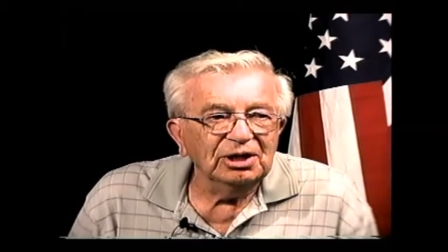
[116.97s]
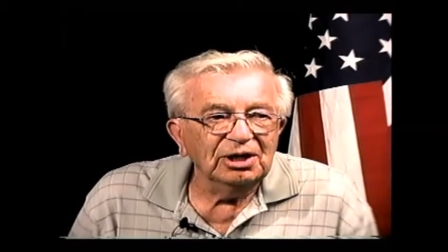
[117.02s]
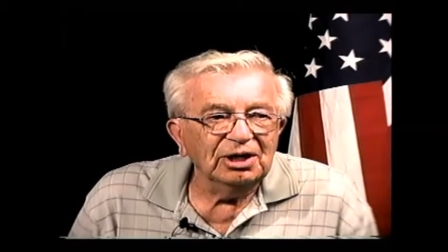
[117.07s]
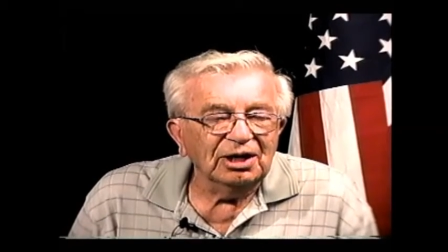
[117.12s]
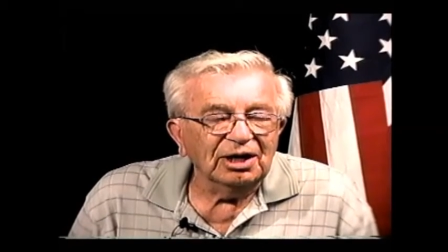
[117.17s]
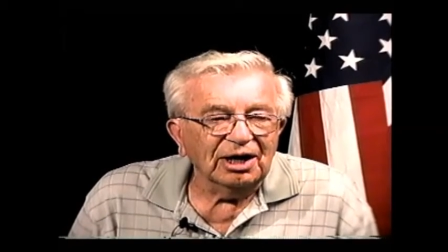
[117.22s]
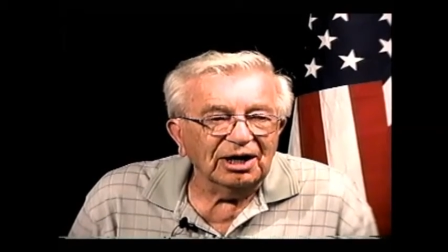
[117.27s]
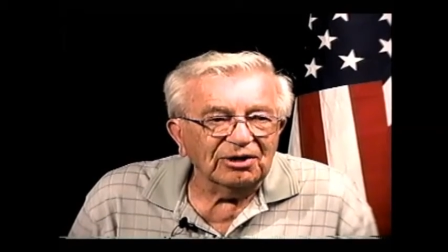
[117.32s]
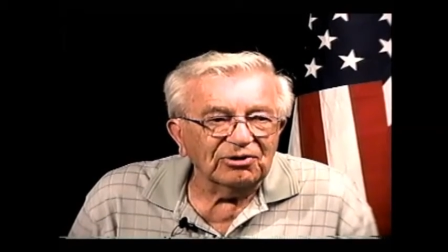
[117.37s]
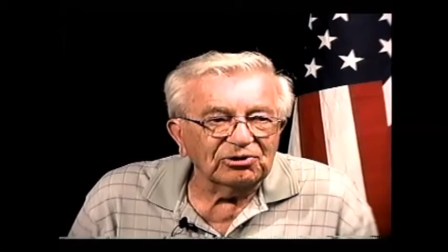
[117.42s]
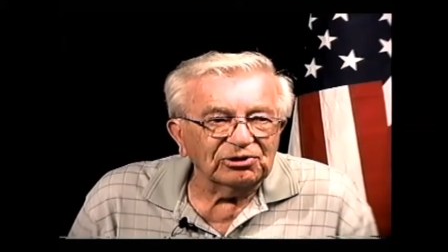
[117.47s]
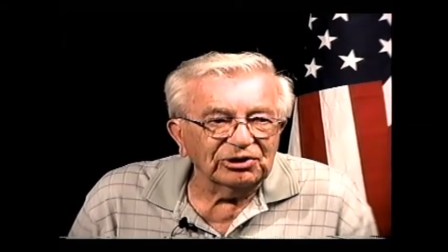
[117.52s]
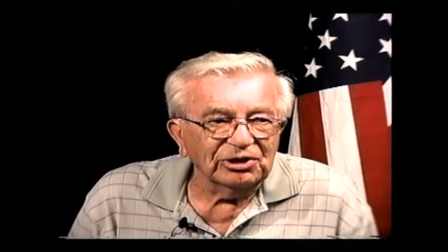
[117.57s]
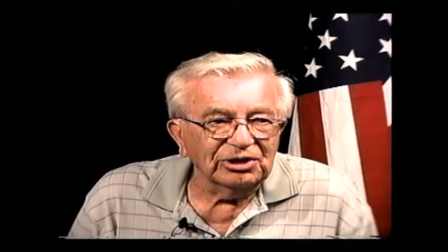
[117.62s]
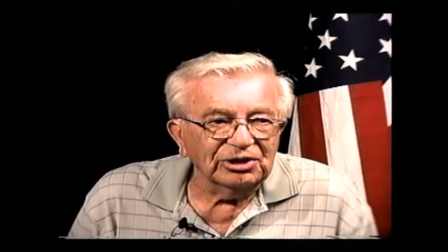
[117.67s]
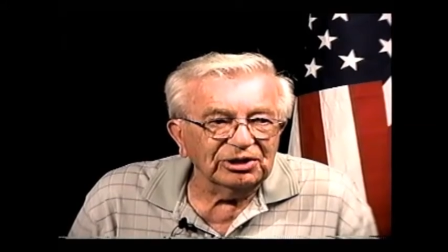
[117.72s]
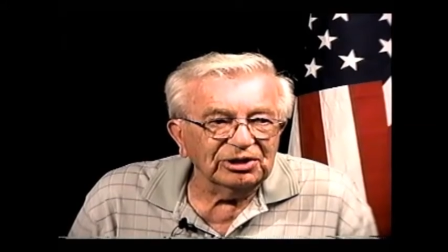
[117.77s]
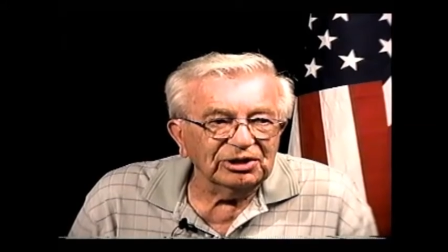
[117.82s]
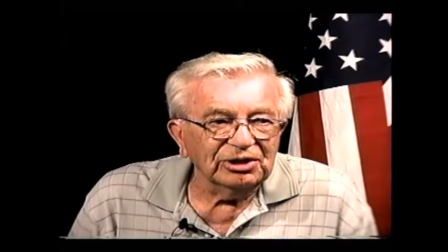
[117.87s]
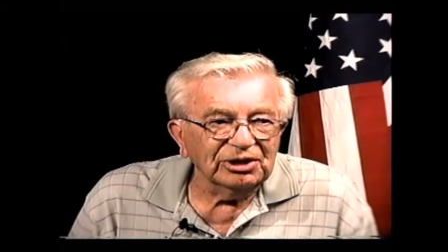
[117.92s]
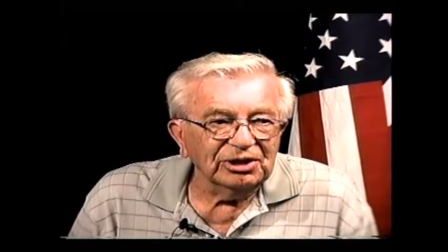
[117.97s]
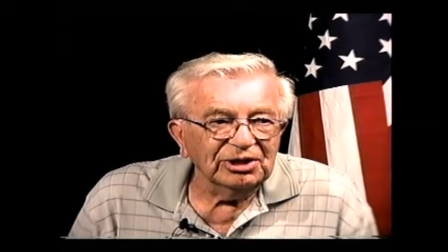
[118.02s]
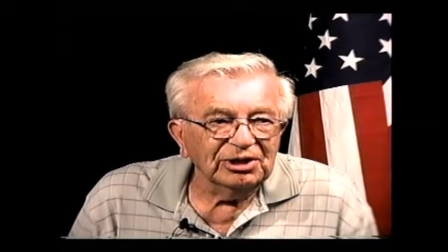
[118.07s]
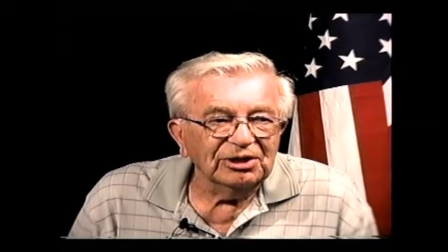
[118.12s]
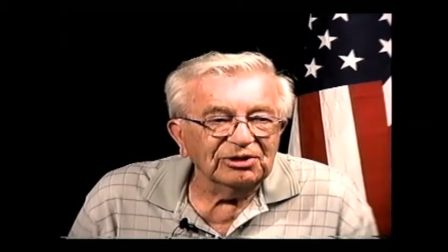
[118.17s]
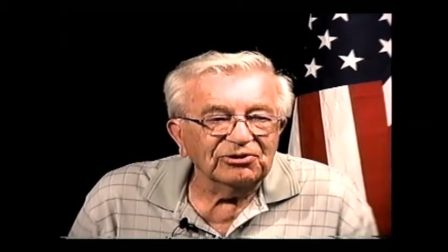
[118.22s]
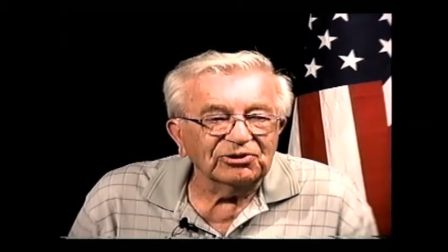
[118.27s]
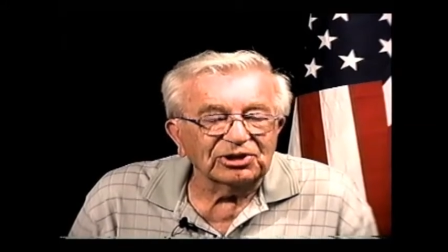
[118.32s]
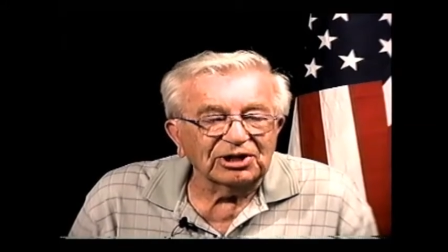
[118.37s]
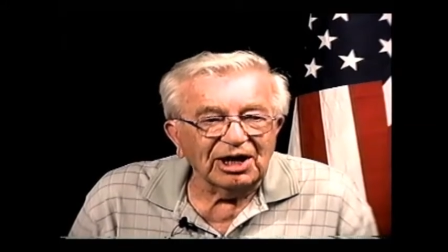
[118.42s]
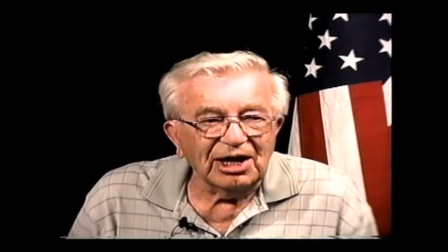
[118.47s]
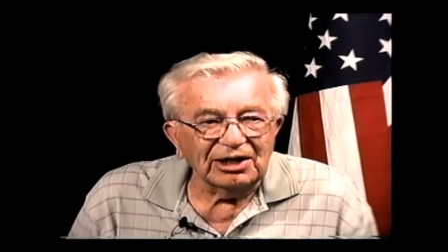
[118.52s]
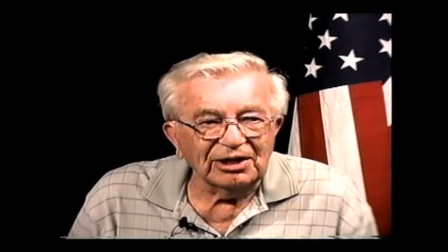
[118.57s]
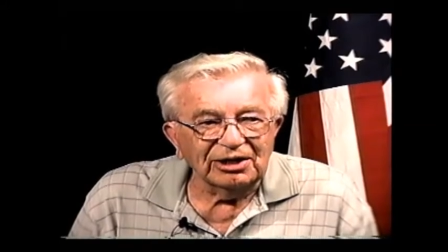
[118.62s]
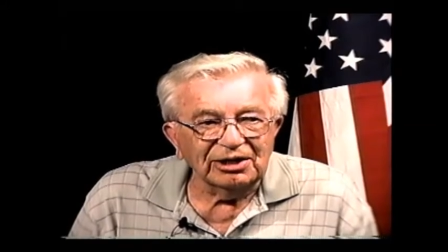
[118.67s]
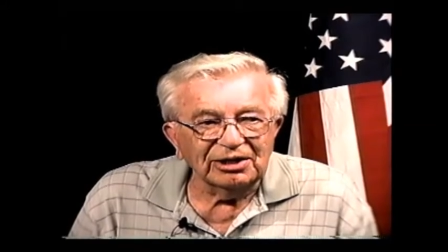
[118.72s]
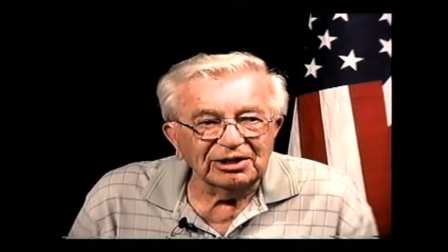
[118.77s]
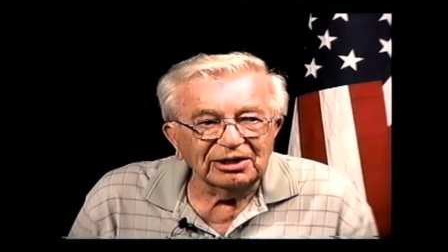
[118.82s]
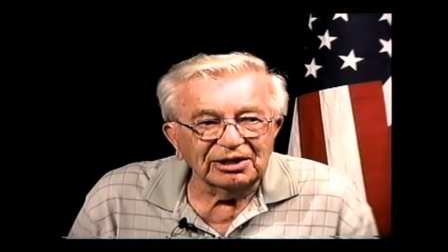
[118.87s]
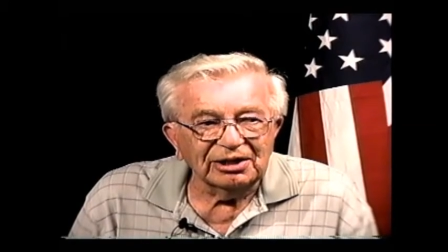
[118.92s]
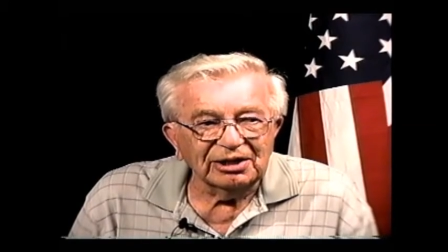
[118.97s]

Iceland, Scotland,